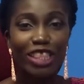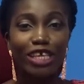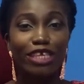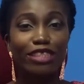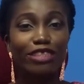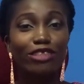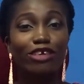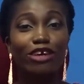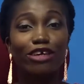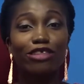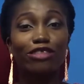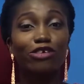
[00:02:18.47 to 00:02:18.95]

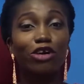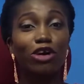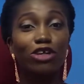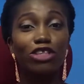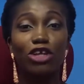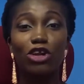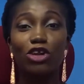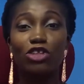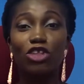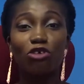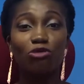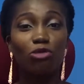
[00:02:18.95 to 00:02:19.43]
this just
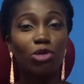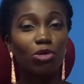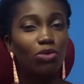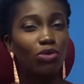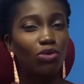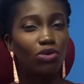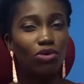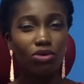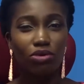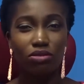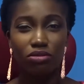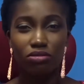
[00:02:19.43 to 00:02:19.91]
got a lot of
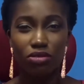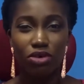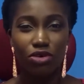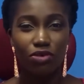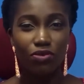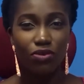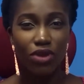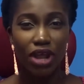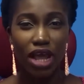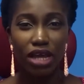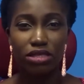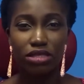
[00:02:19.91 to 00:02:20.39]
people
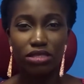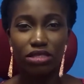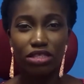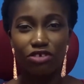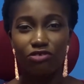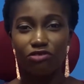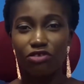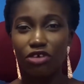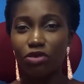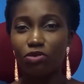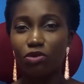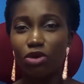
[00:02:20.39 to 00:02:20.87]
reacting
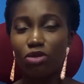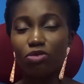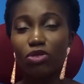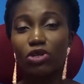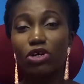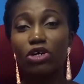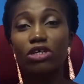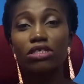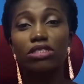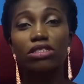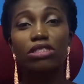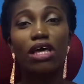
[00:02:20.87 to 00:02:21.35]
different ways
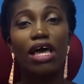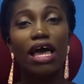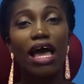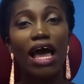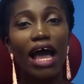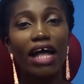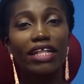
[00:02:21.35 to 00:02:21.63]
because